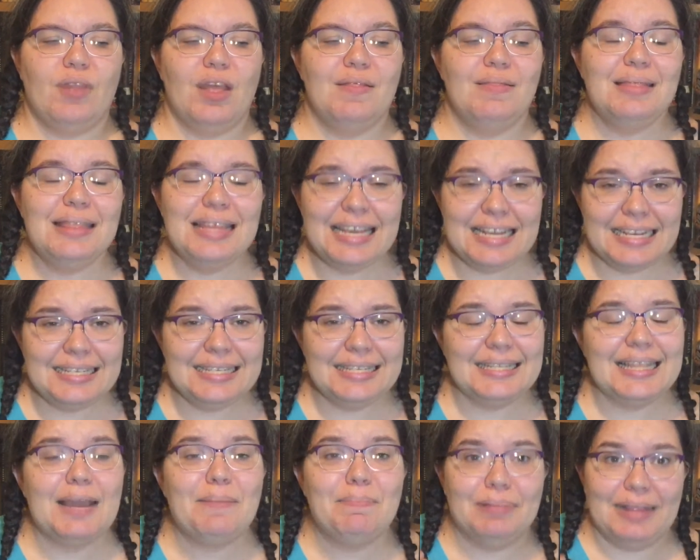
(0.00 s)

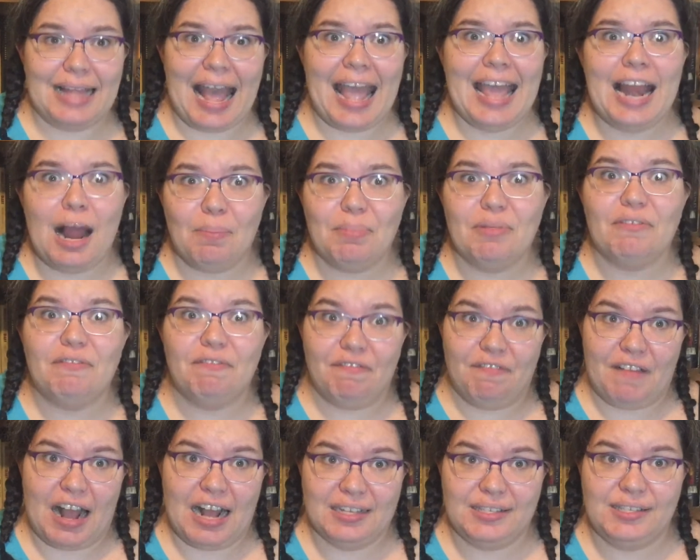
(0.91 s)
This, they played up the
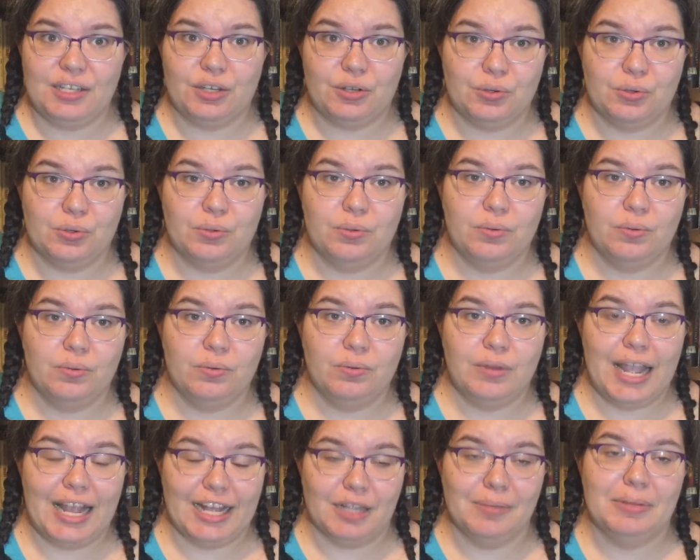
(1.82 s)
farcical
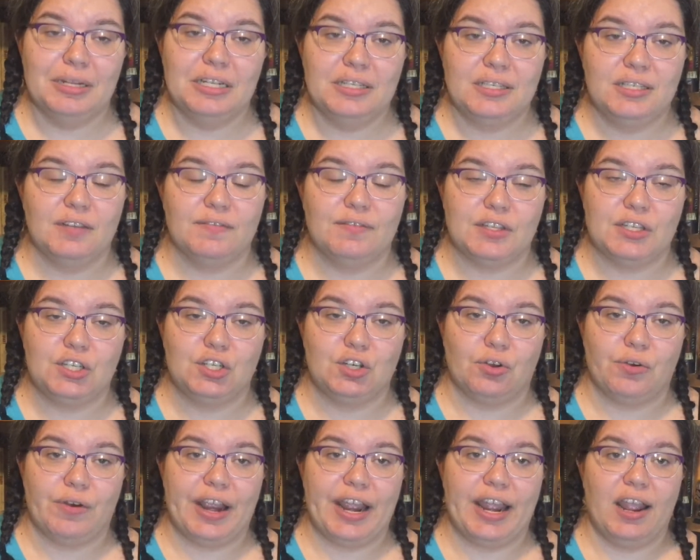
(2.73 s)
elements of the
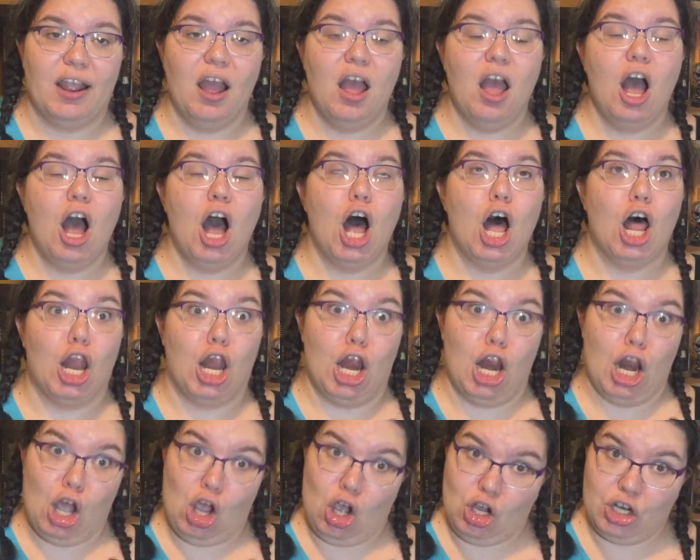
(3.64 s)
story a
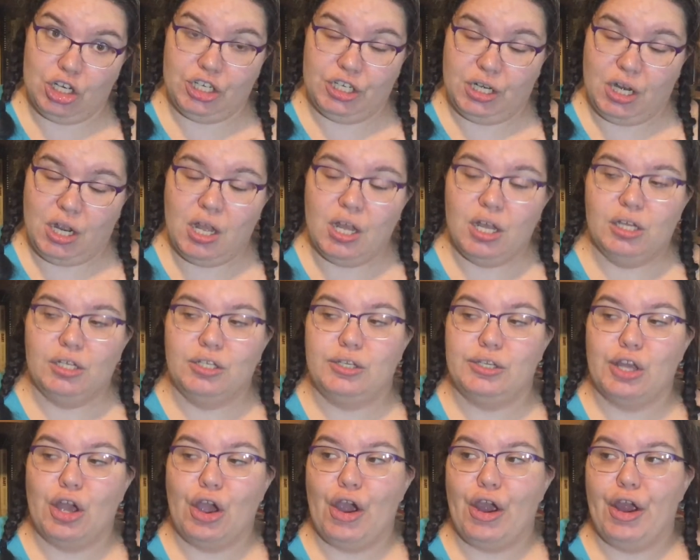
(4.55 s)
lot.
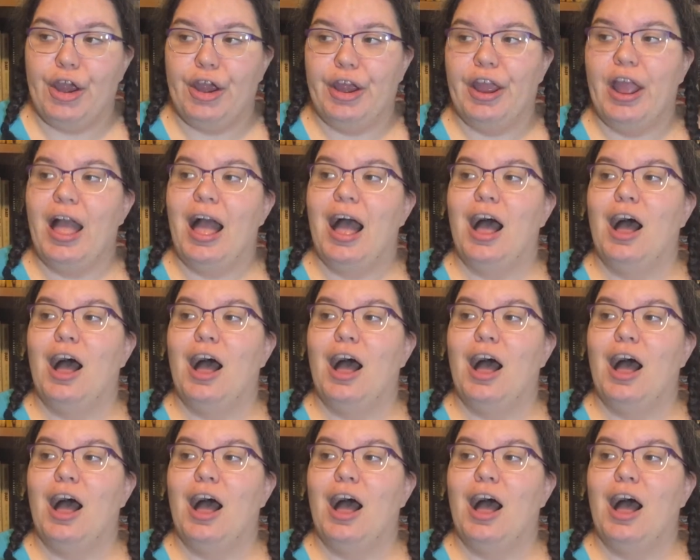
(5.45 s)
So,